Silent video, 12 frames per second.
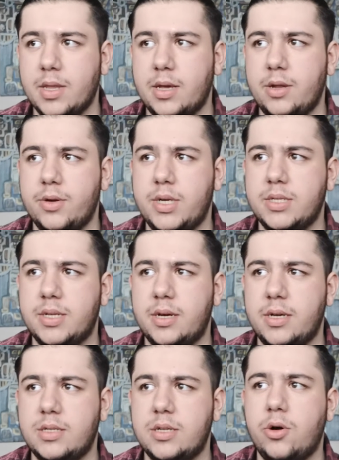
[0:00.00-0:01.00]
He's
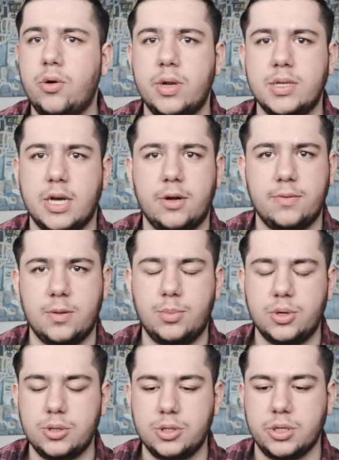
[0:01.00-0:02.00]
the oldest out of the
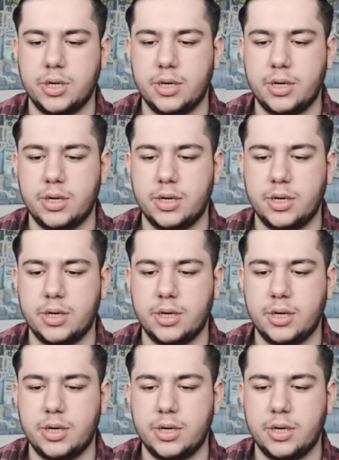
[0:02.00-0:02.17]
bunch,